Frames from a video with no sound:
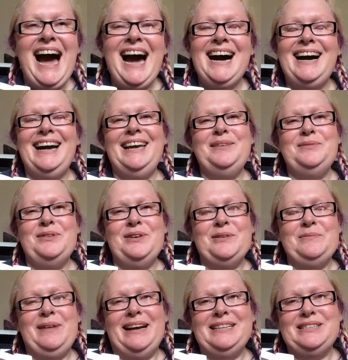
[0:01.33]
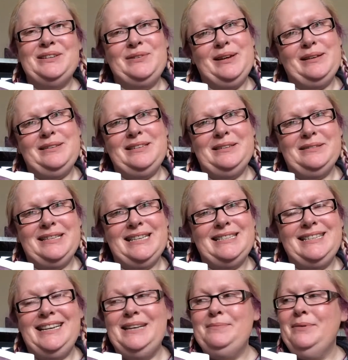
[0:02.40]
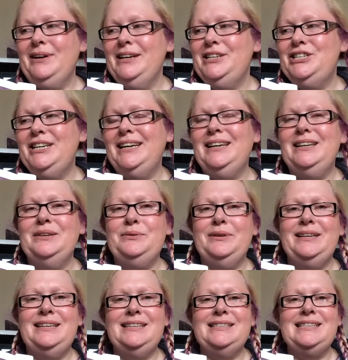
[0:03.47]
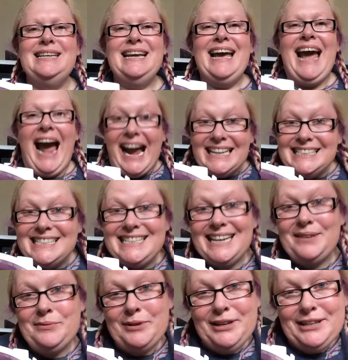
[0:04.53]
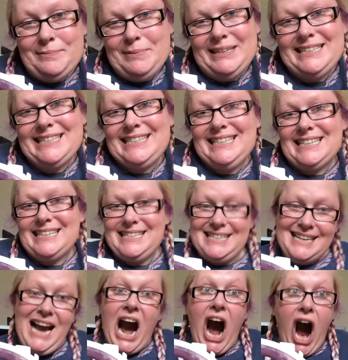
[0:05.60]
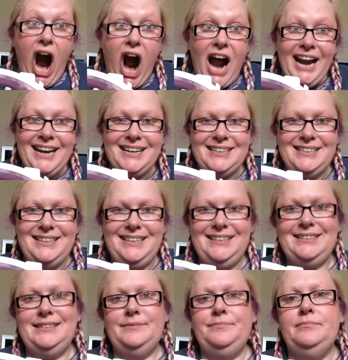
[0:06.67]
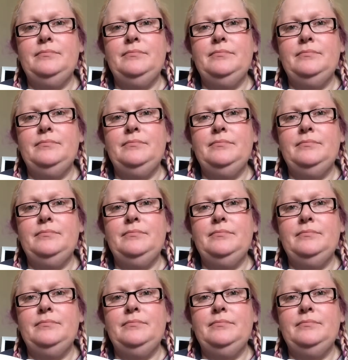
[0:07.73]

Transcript: Hi, and welcome back to Quick Tips of the Day by Cher Louise. And today we're going to be discussing ironing.